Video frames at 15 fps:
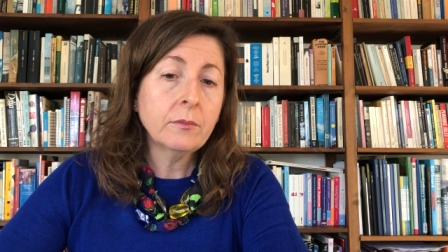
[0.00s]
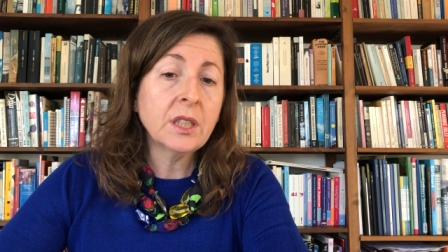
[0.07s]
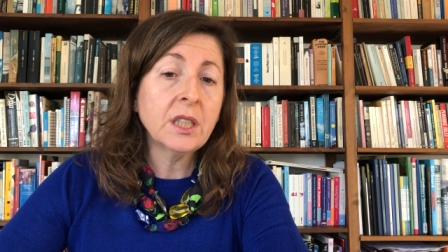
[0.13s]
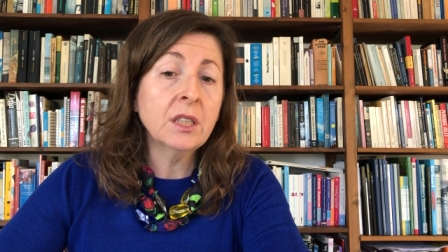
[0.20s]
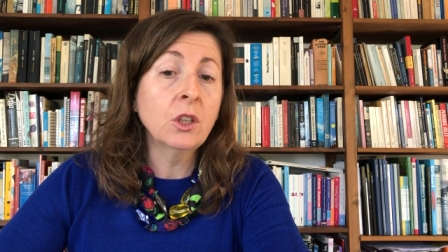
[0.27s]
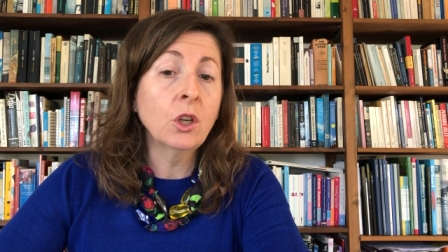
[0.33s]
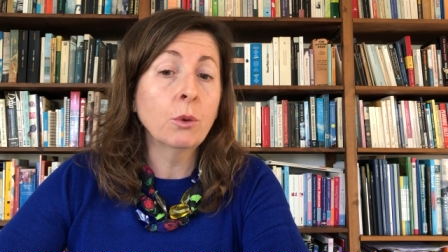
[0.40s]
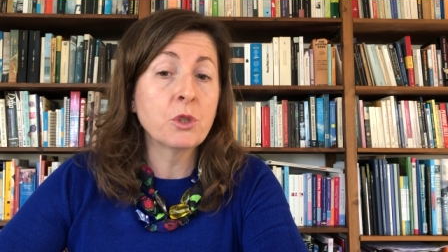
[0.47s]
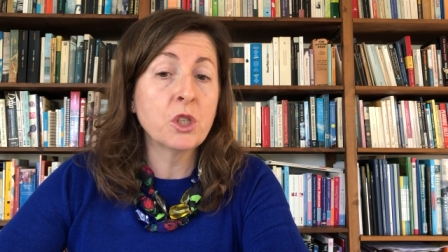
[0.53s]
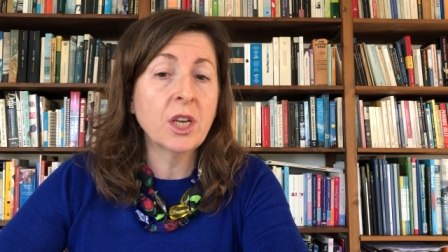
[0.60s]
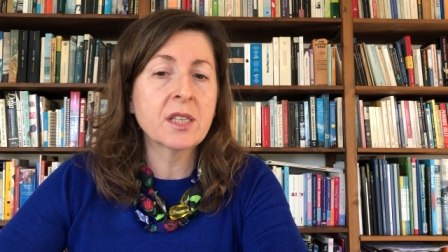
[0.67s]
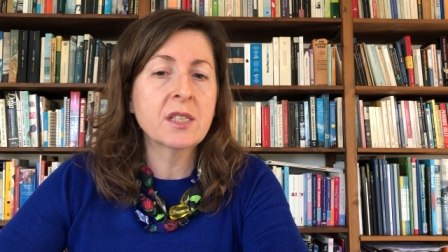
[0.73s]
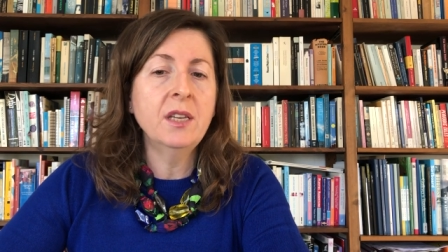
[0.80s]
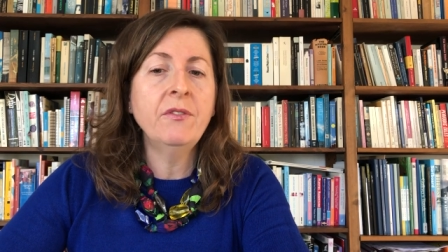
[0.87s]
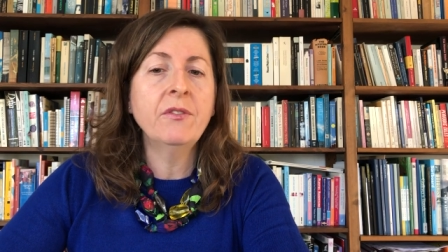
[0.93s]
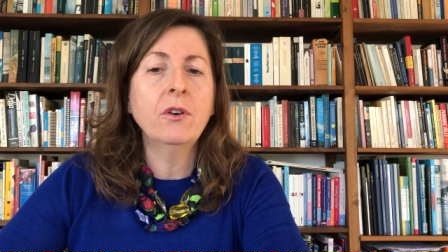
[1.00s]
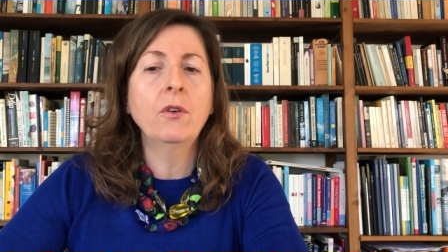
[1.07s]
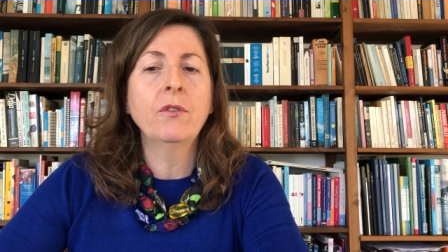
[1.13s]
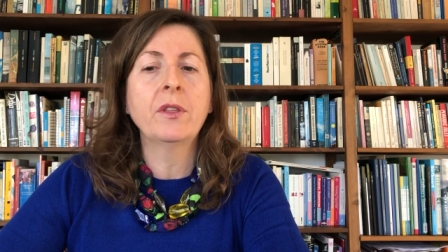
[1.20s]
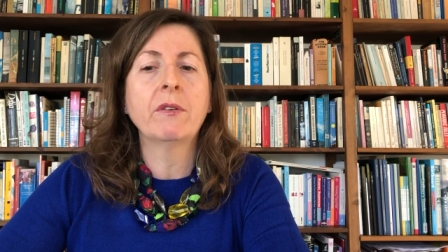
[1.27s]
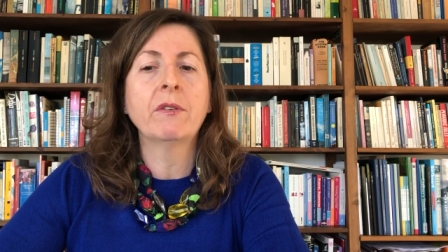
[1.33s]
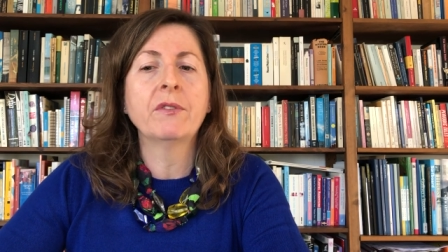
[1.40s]
The objective
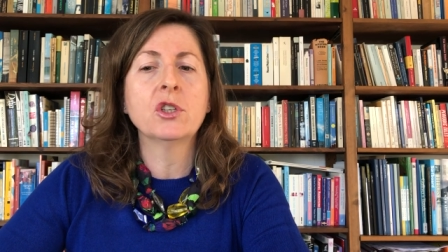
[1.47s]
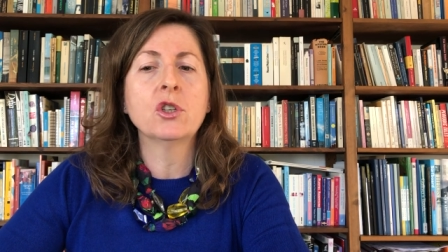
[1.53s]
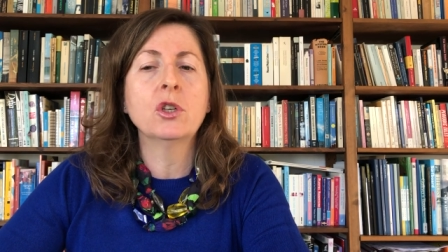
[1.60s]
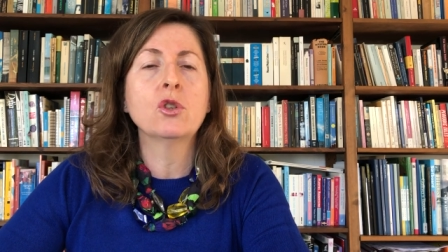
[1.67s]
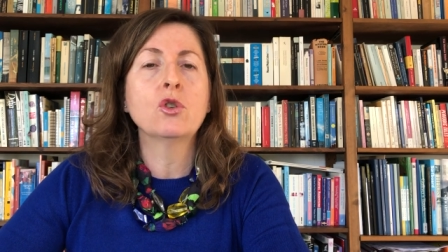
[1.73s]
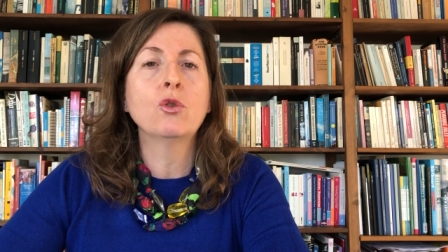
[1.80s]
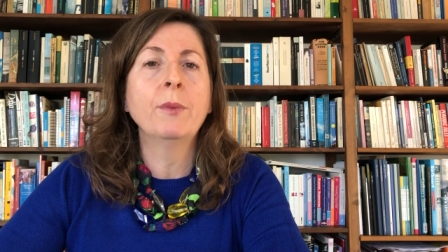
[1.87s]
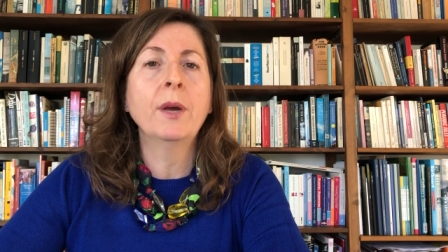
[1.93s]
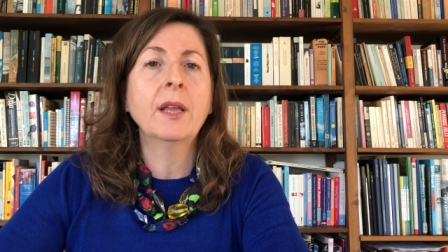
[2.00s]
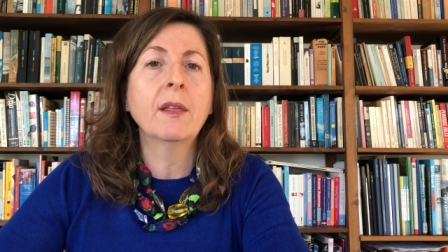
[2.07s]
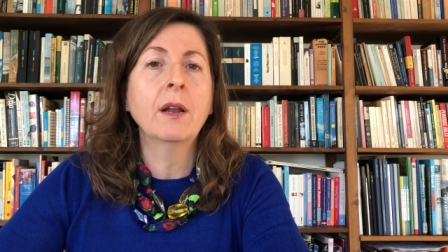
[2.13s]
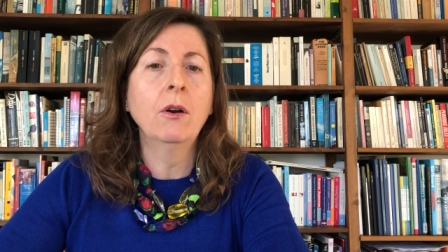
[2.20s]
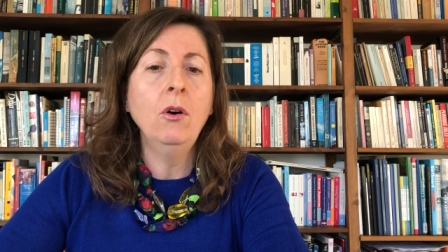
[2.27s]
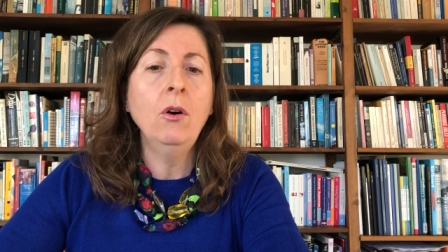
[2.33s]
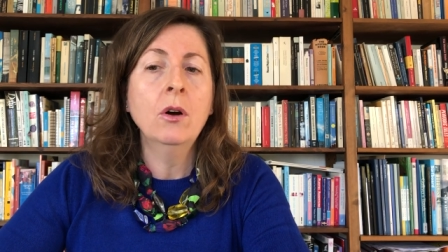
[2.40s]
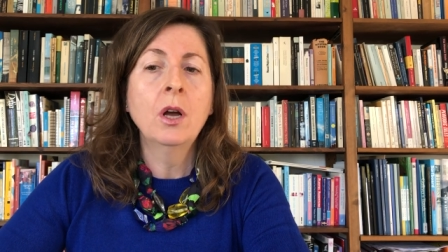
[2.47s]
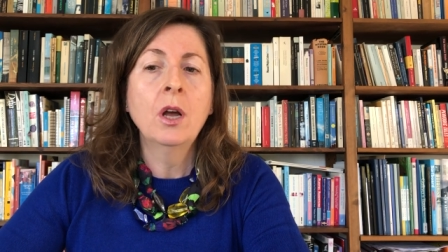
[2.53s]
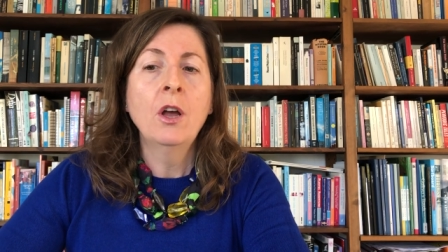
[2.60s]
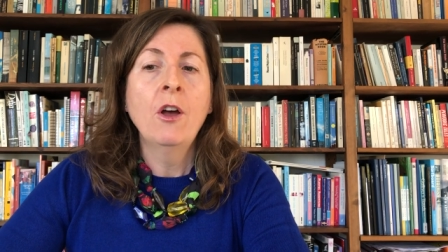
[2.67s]
of the revision is to make the law